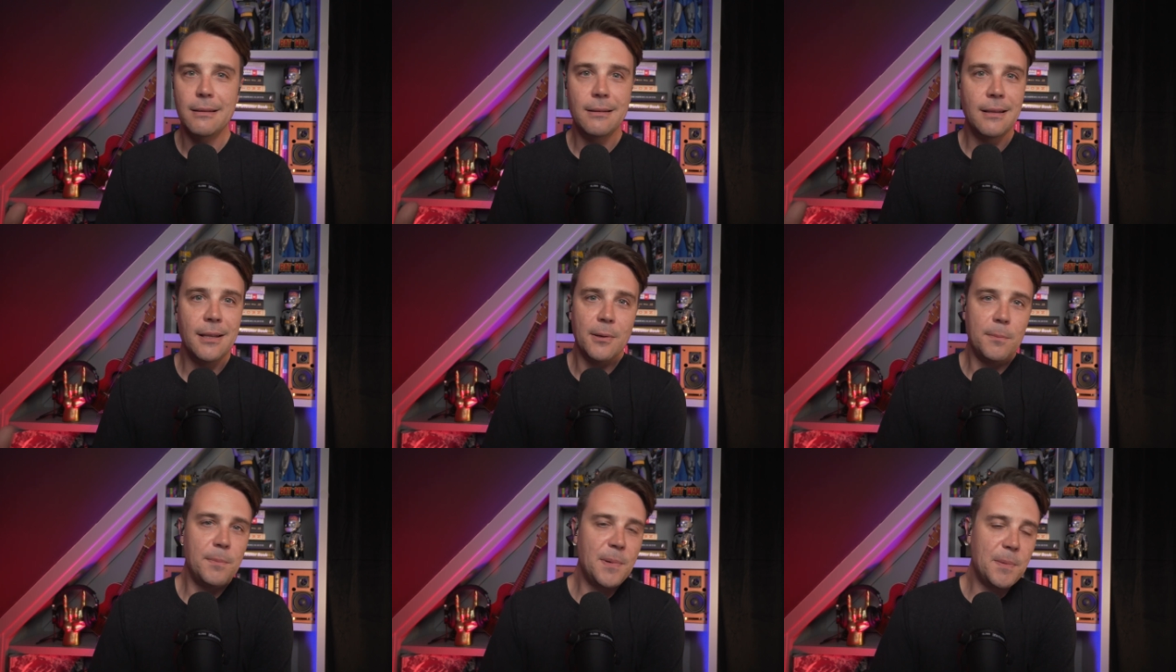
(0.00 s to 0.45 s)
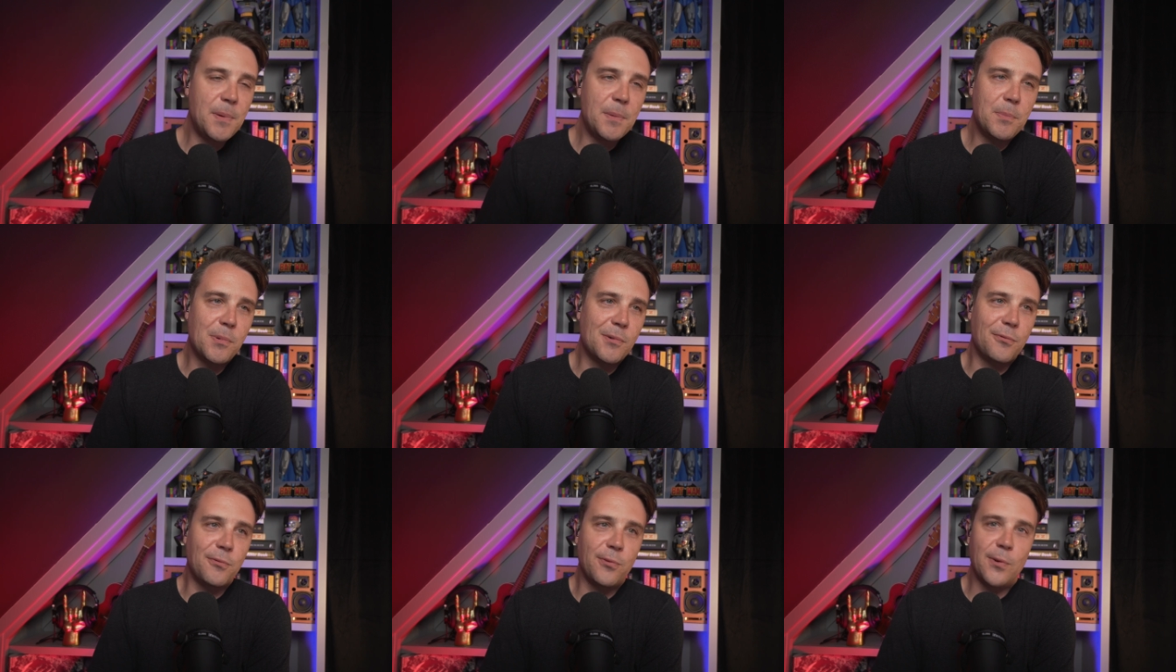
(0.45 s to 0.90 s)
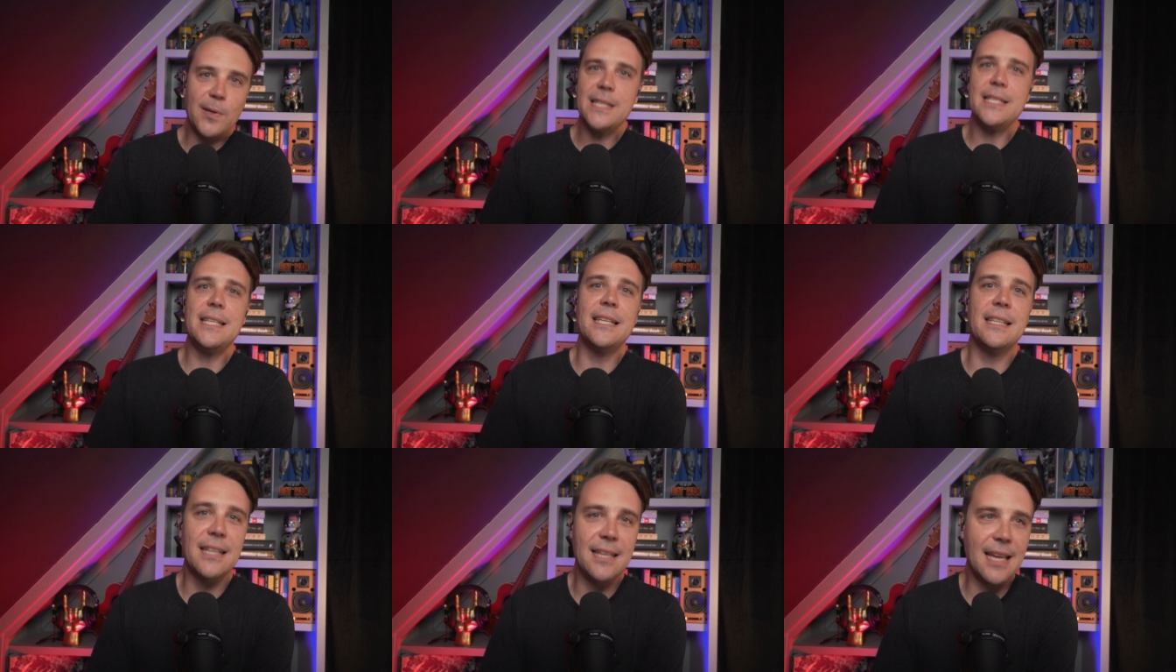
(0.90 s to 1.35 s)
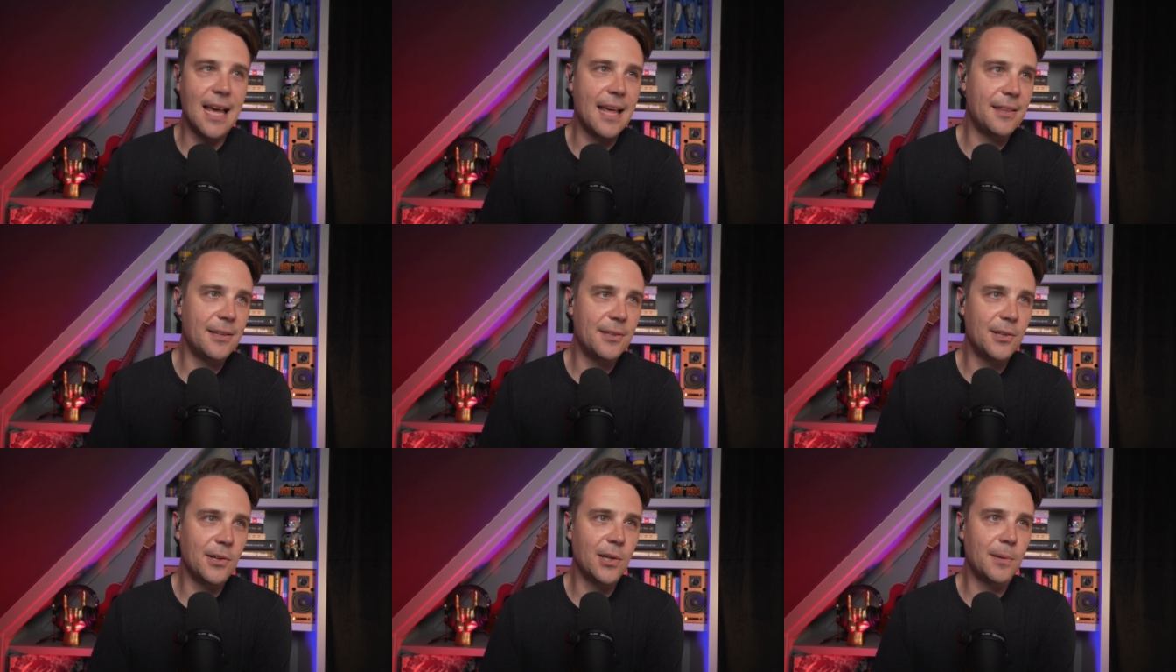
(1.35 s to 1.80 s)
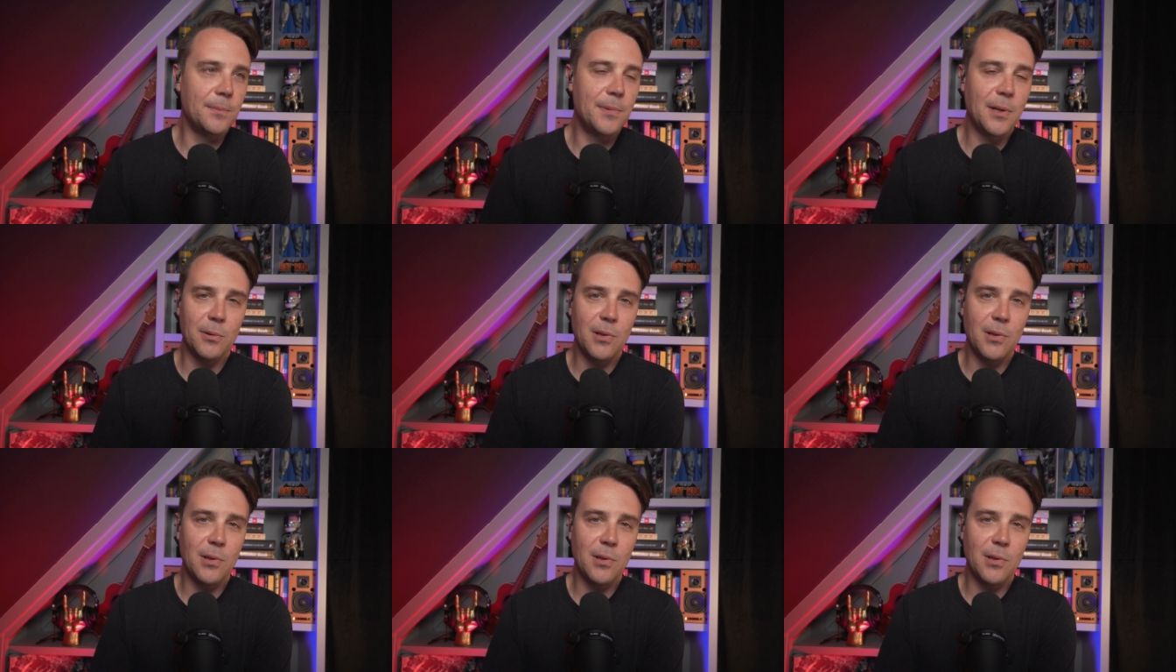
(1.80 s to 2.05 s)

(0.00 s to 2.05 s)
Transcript: there'd be people freezing to death in Europe.